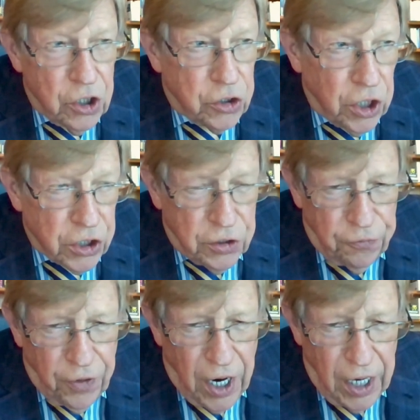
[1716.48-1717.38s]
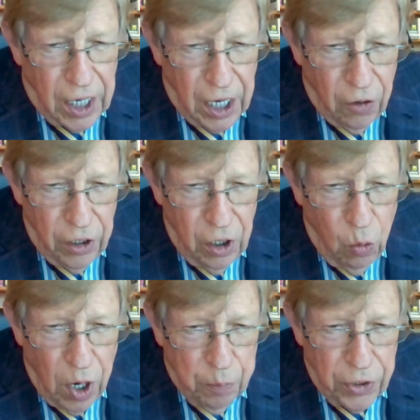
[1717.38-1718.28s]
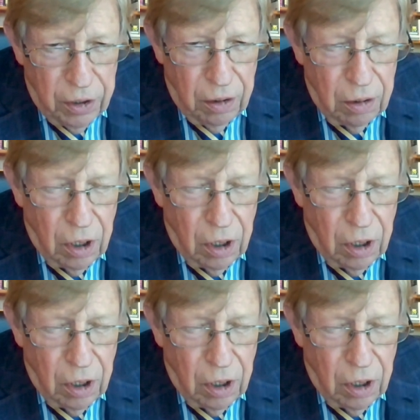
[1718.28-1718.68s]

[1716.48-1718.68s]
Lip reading: to justify carrying a weapon